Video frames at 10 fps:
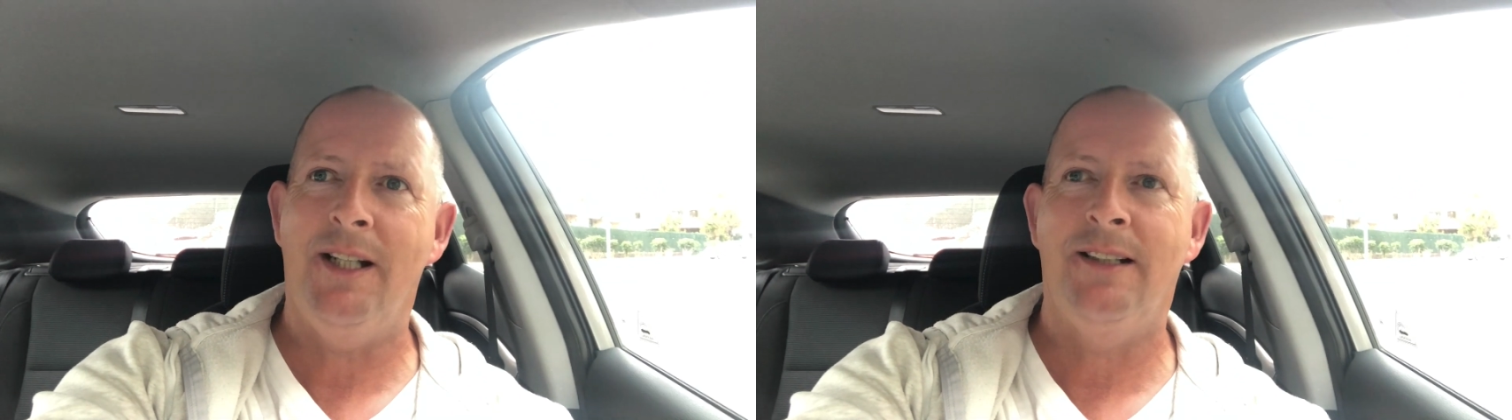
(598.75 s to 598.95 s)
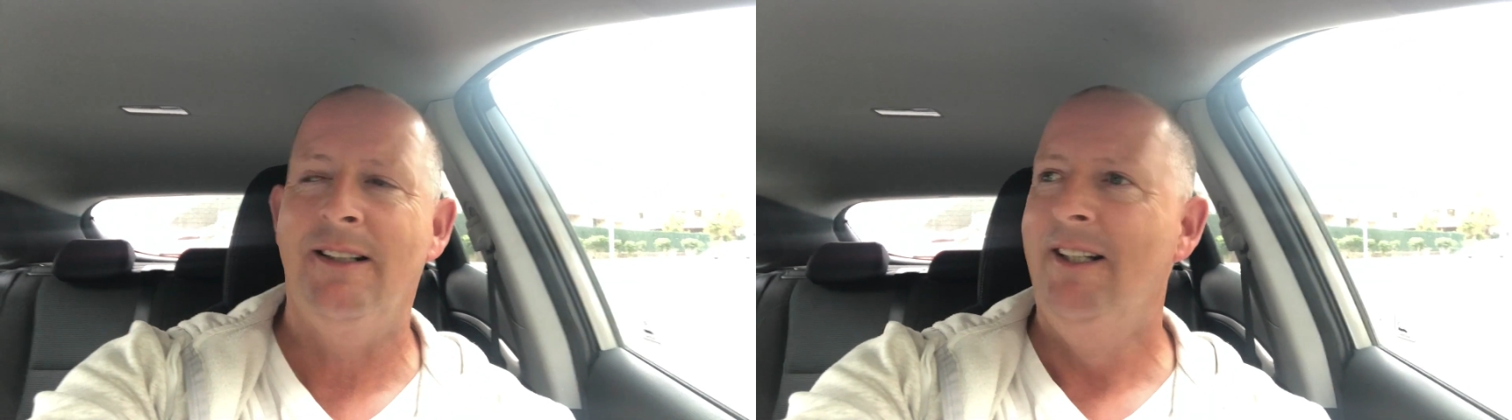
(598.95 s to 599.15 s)

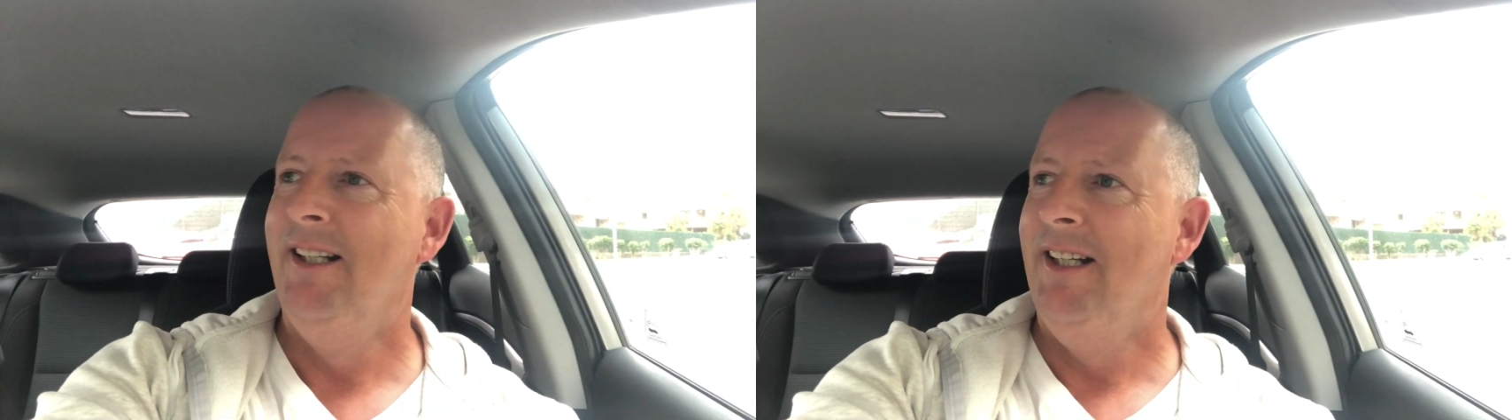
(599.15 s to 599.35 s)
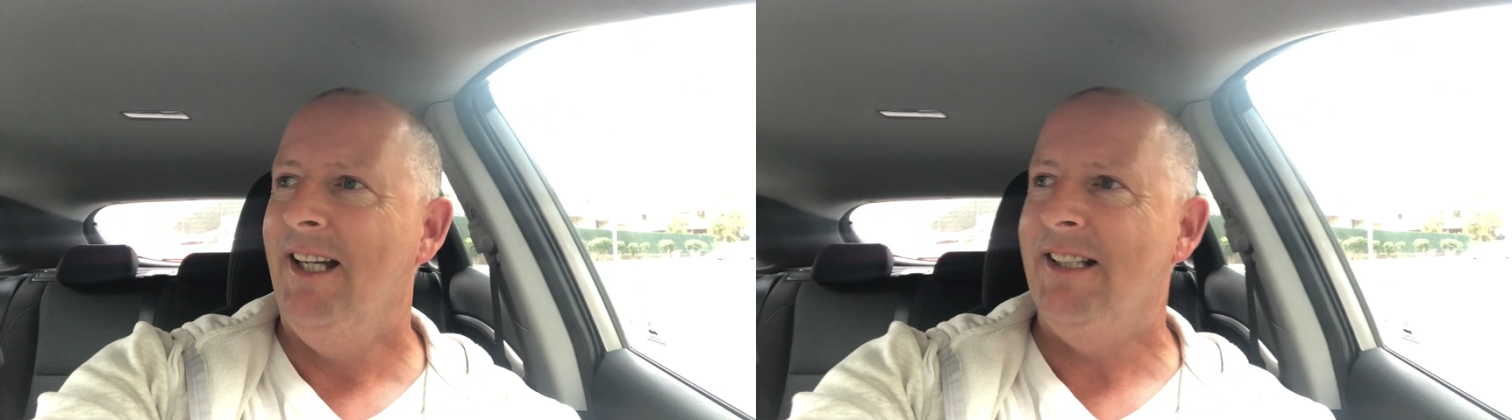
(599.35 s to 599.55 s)
And
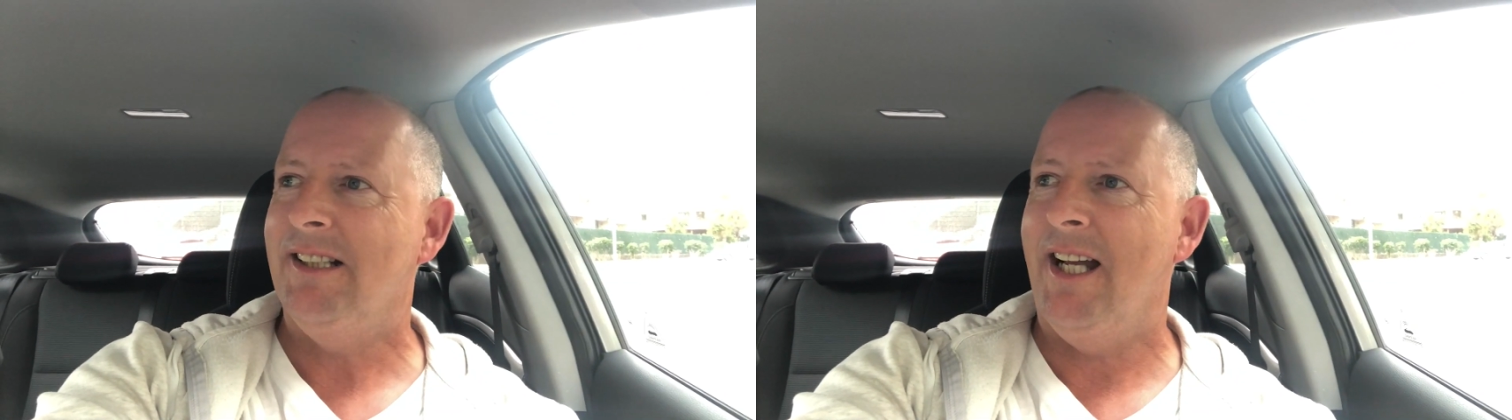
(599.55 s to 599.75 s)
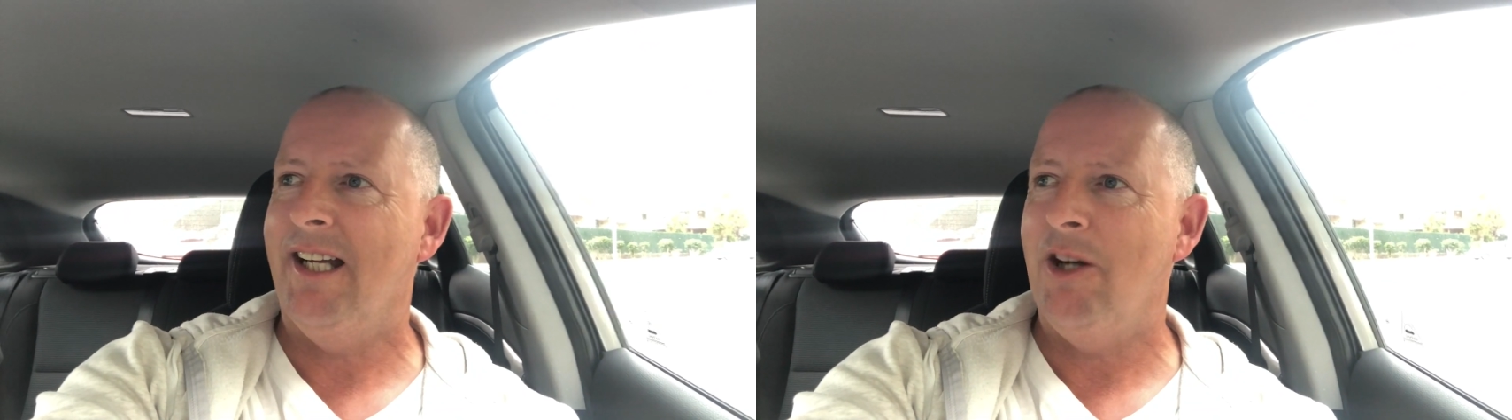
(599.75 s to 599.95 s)
he's
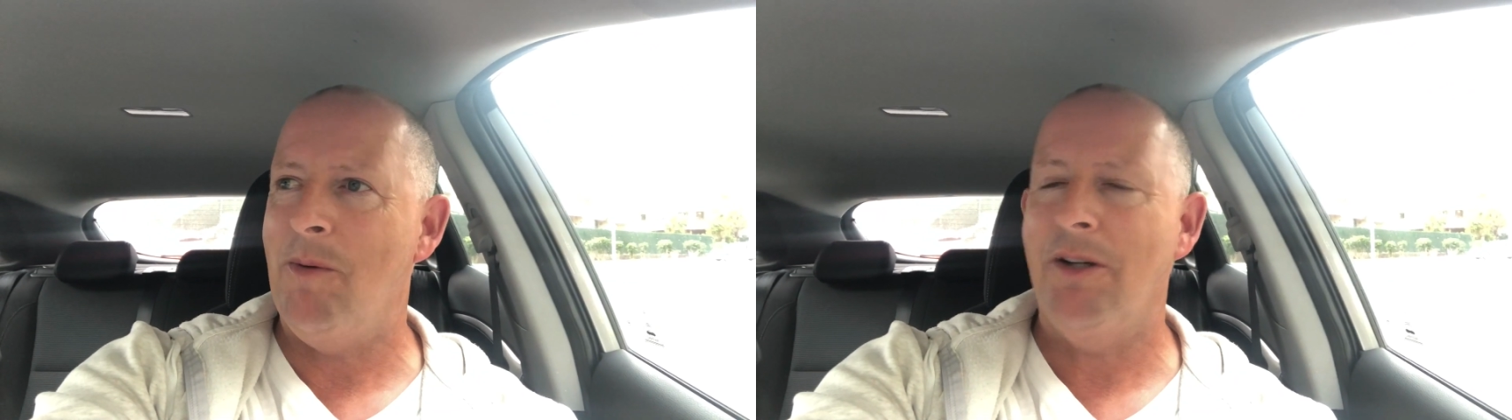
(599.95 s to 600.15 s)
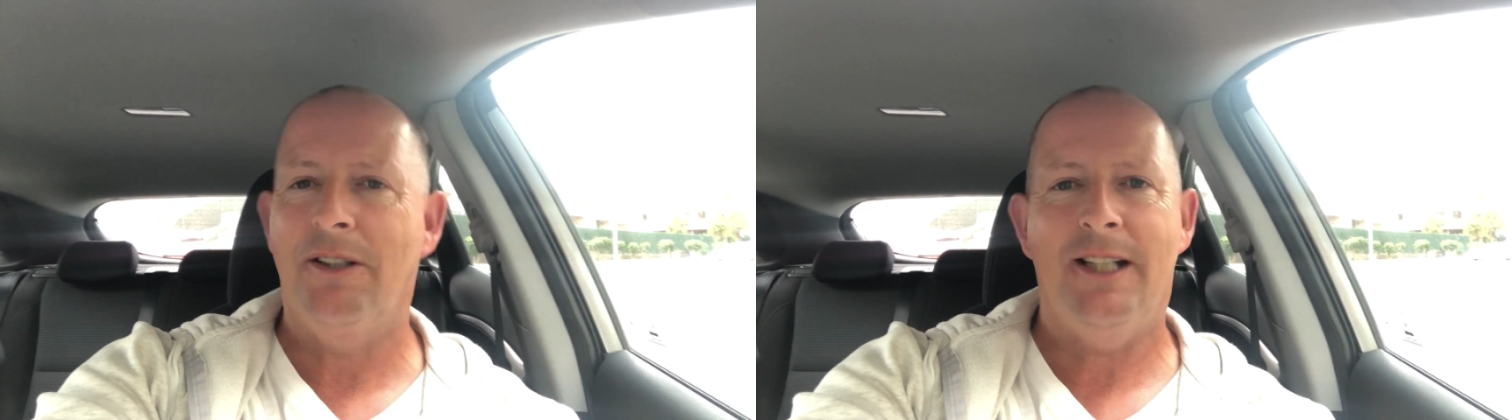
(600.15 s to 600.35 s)
like, come
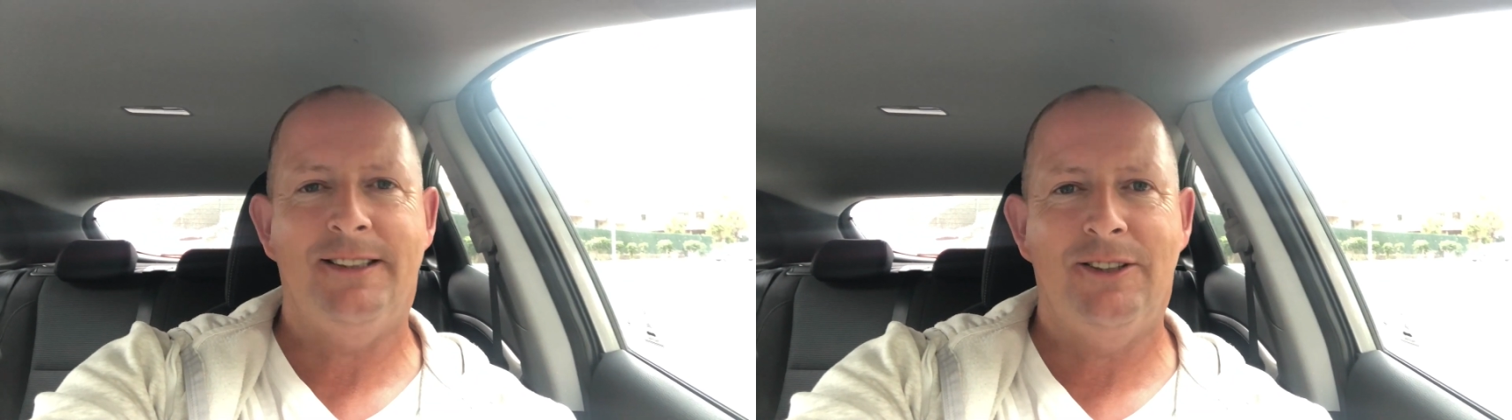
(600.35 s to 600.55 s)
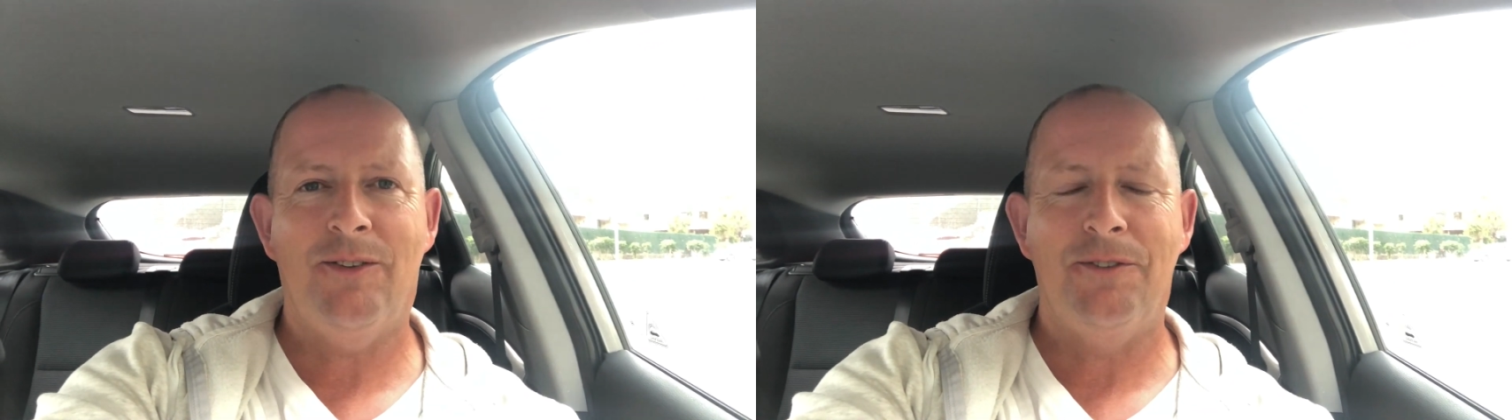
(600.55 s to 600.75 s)
on, let's
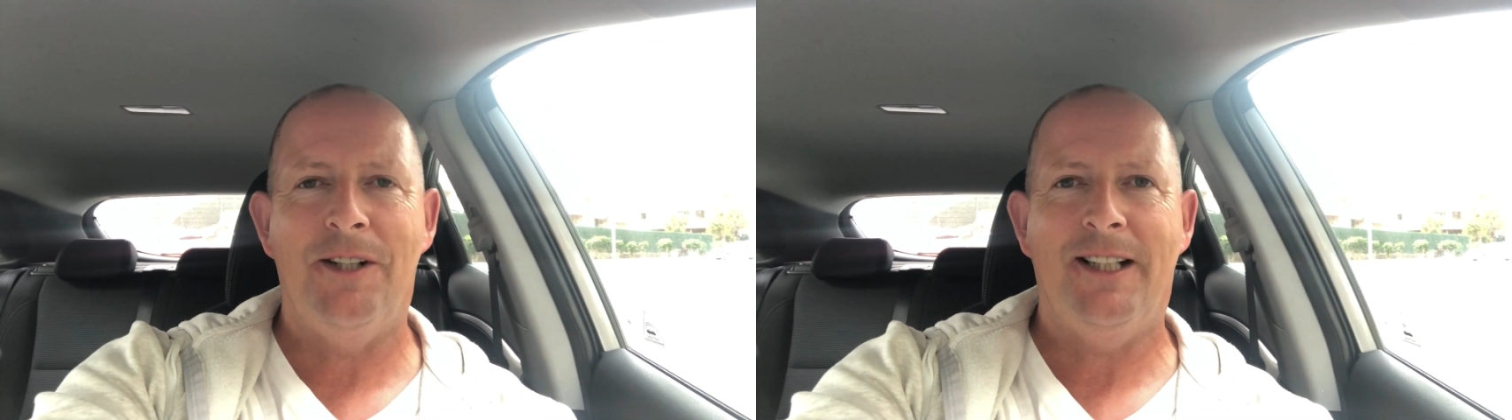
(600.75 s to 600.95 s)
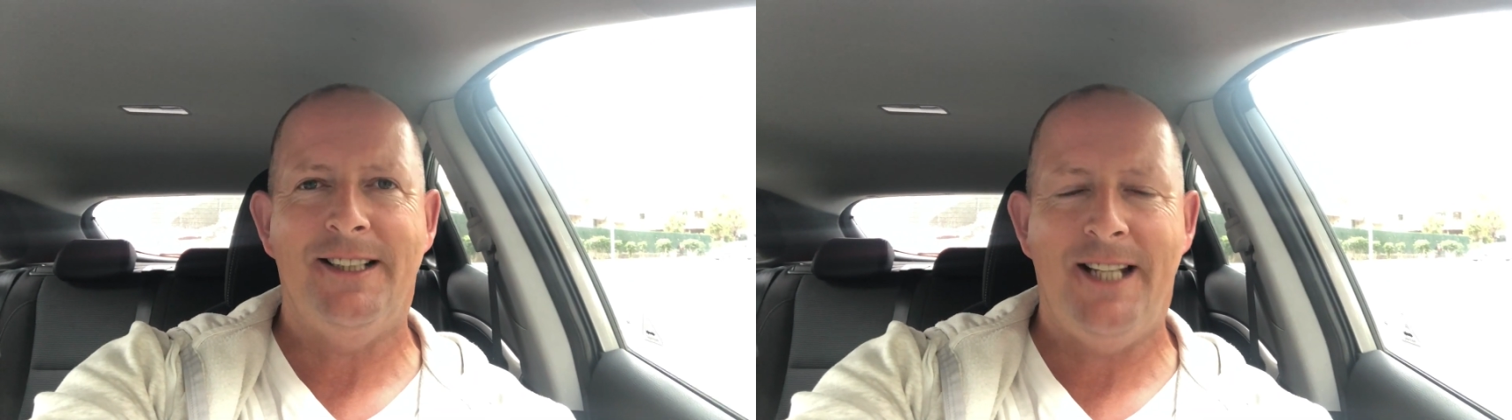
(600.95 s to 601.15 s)
come on, Rick,
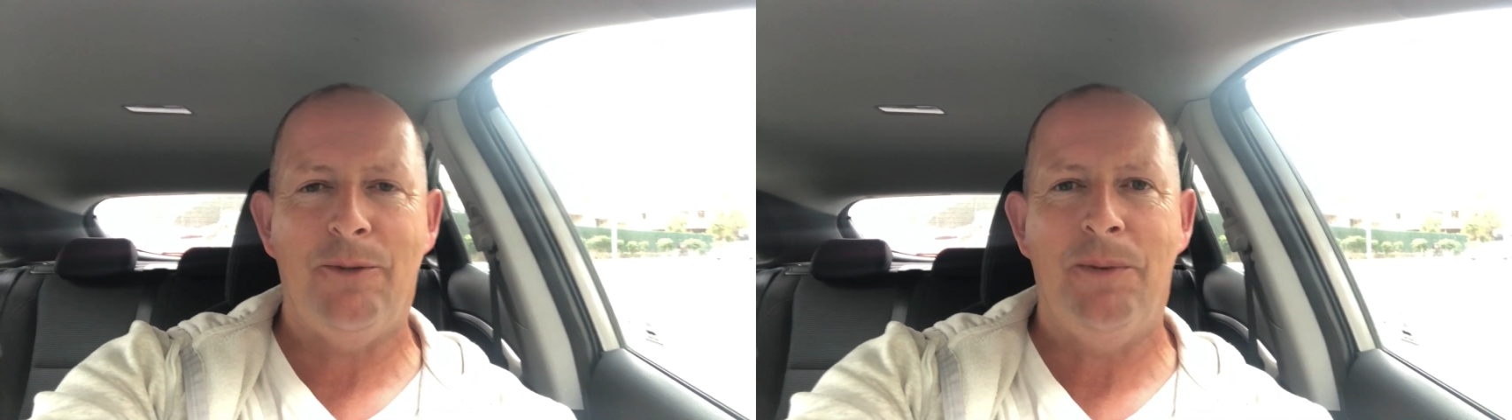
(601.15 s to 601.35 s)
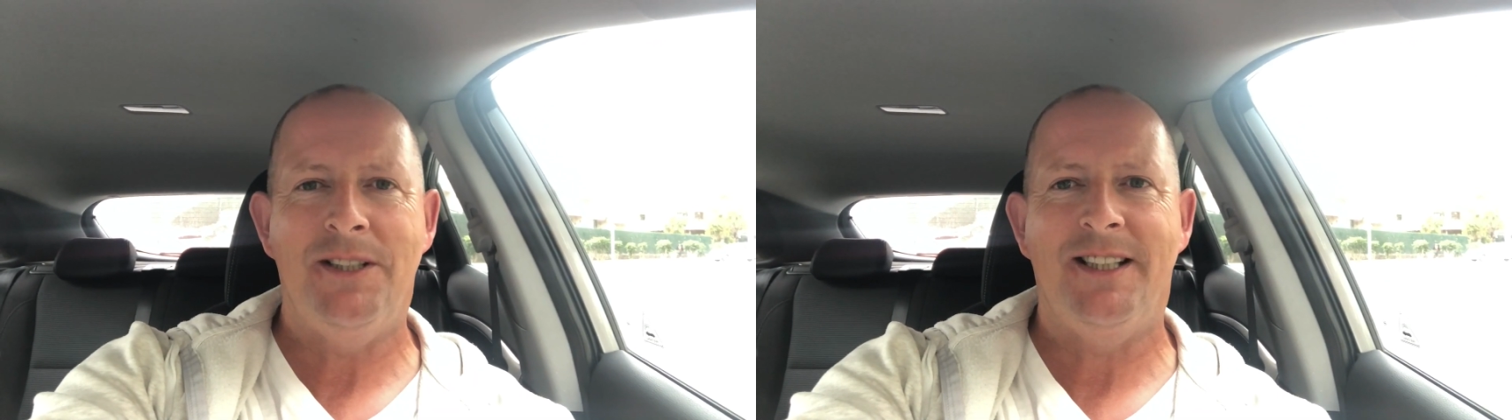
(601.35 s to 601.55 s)
let's get
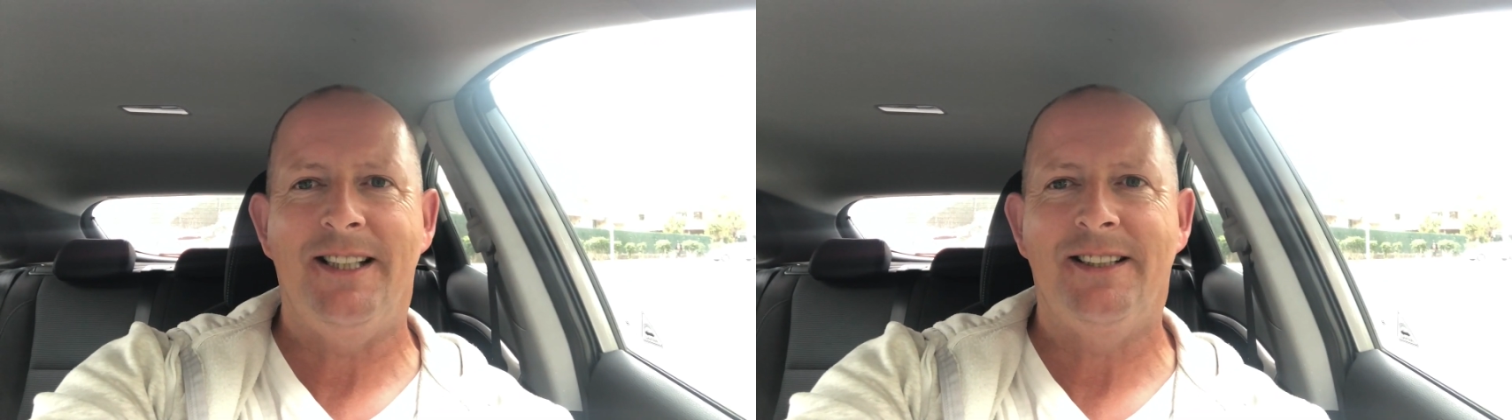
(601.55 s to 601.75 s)
up into this.